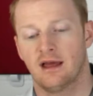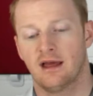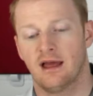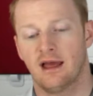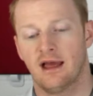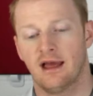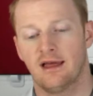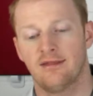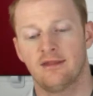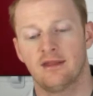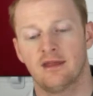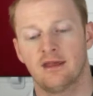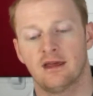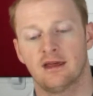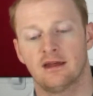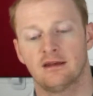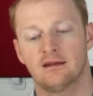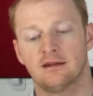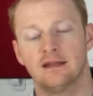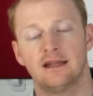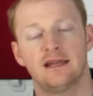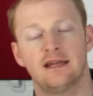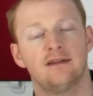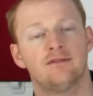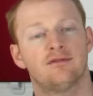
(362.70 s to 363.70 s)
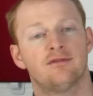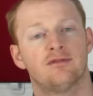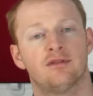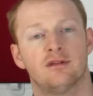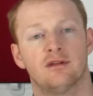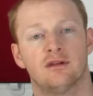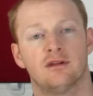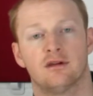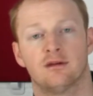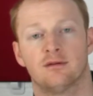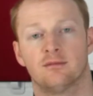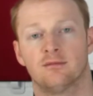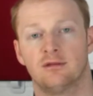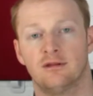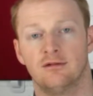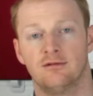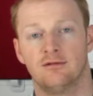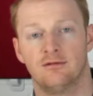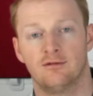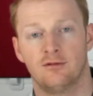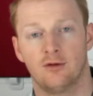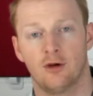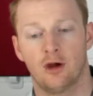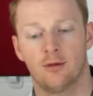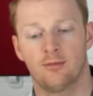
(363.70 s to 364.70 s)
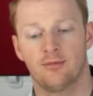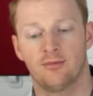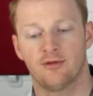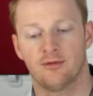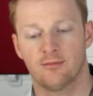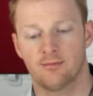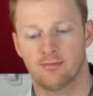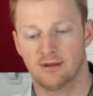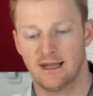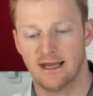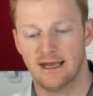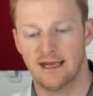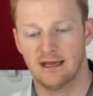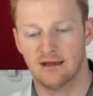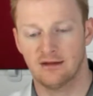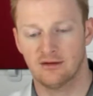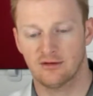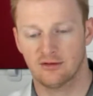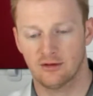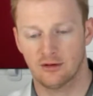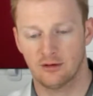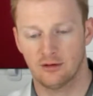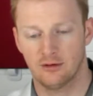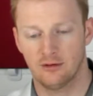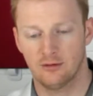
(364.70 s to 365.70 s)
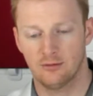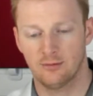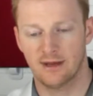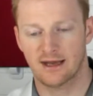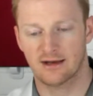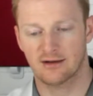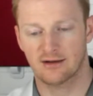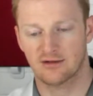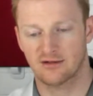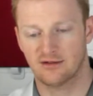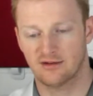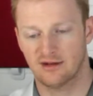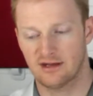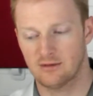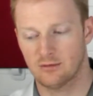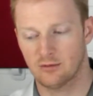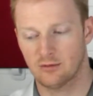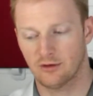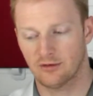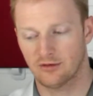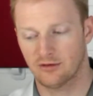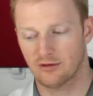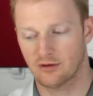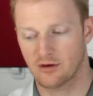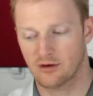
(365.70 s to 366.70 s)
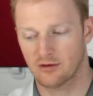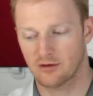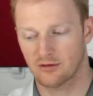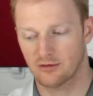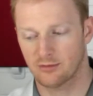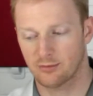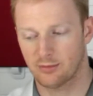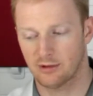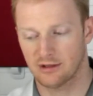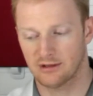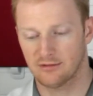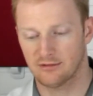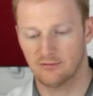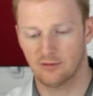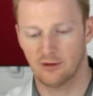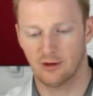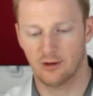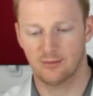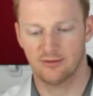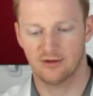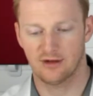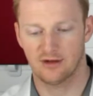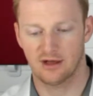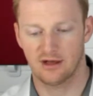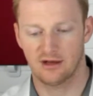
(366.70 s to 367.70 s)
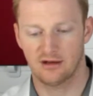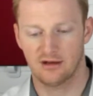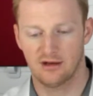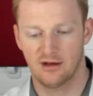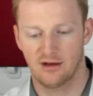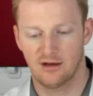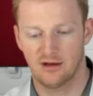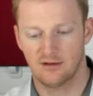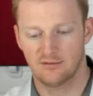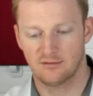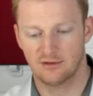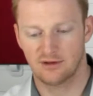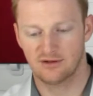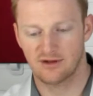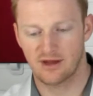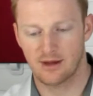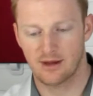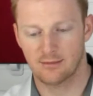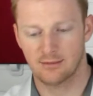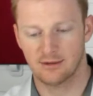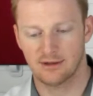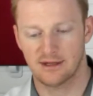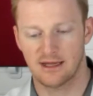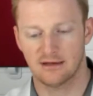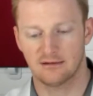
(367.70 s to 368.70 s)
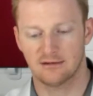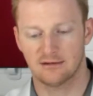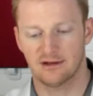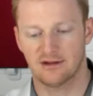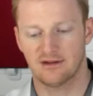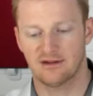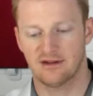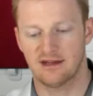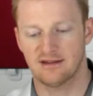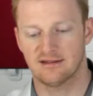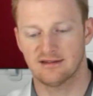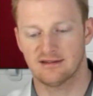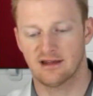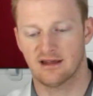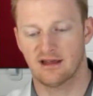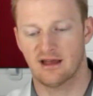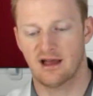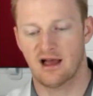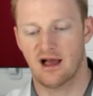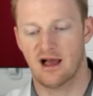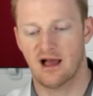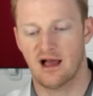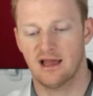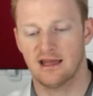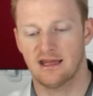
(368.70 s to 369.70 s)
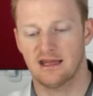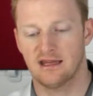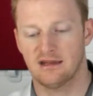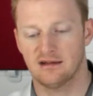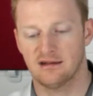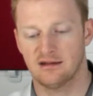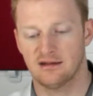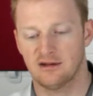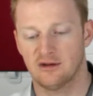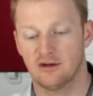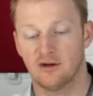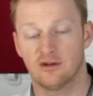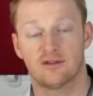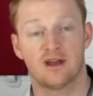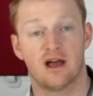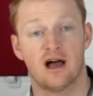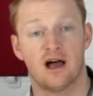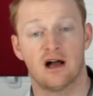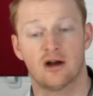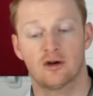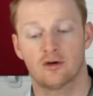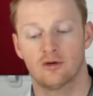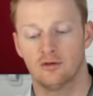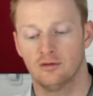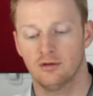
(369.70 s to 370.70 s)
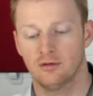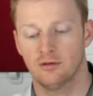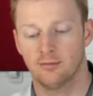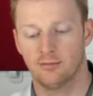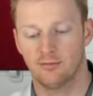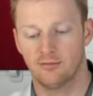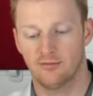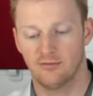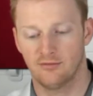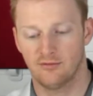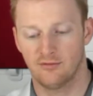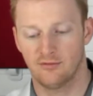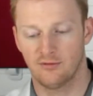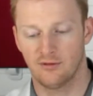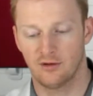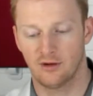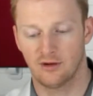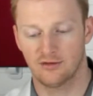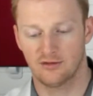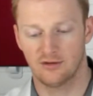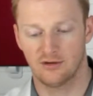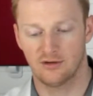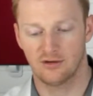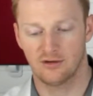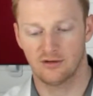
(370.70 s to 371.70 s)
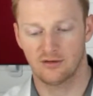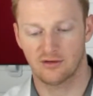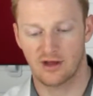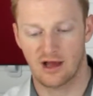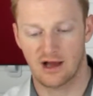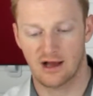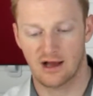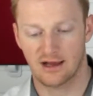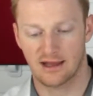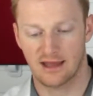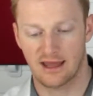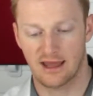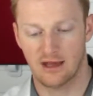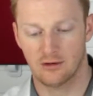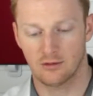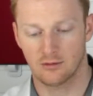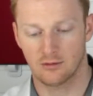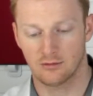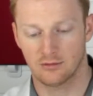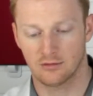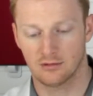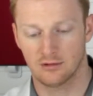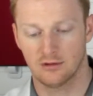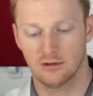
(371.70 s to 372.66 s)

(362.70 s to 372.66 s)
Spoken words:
and then leave the verbs blank so you'll be able to see what the corresponding verbs are. For example, here it's aku versus akeru.